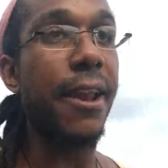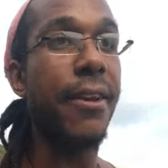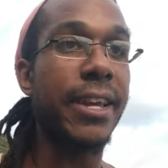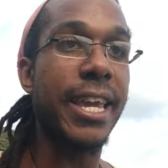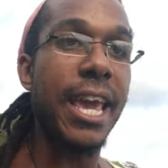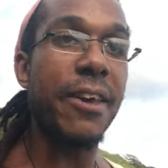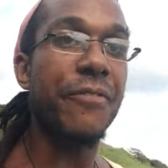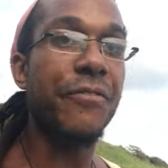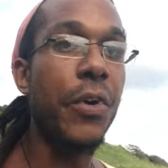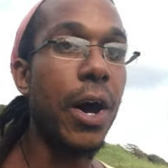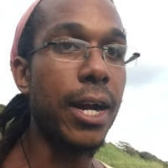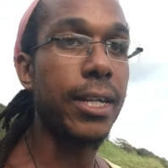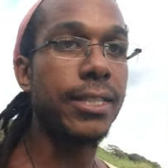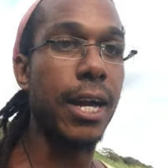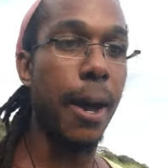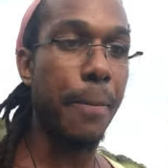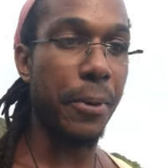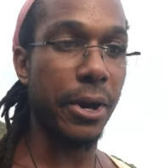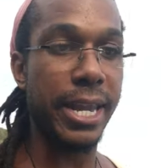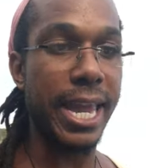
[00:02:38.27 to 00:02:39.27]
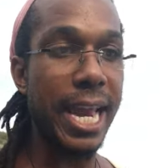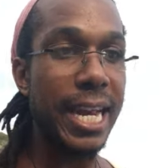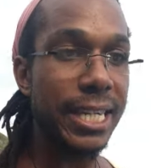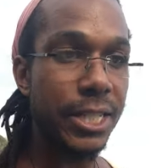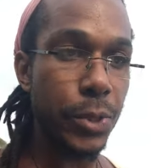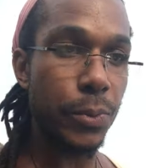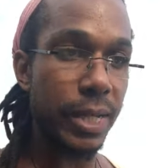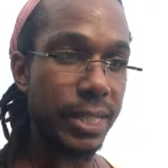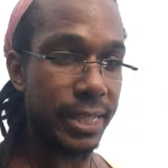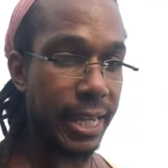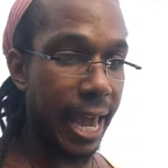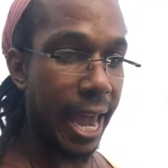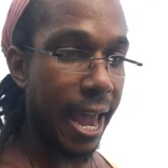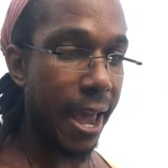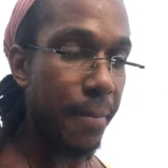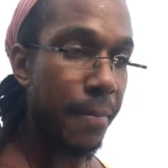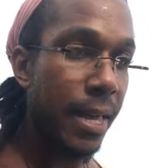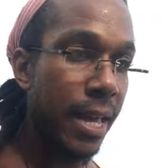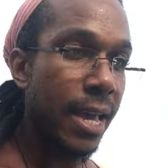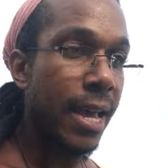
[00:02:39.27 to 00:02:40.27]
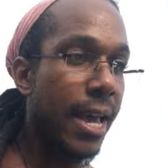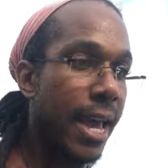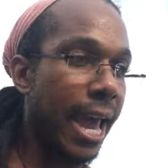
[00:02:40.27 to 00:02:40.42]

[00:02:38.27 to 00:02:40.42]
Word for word: and get fucked up or get into a scam.